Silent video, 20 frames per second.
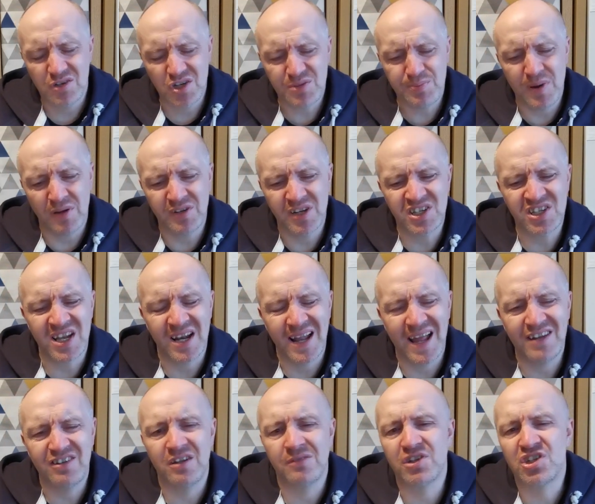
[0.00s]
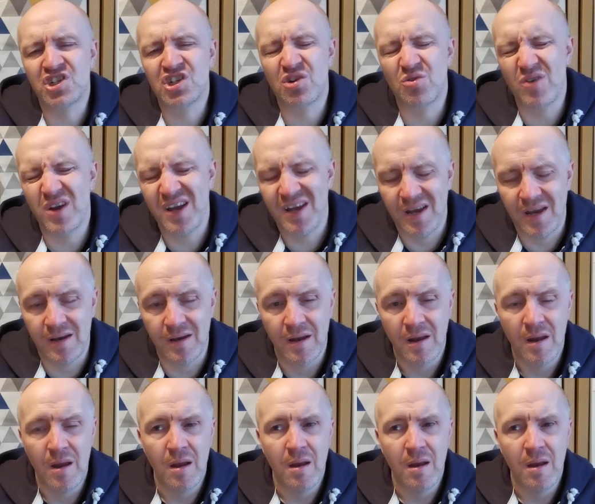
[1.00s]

Just be able to select on the screen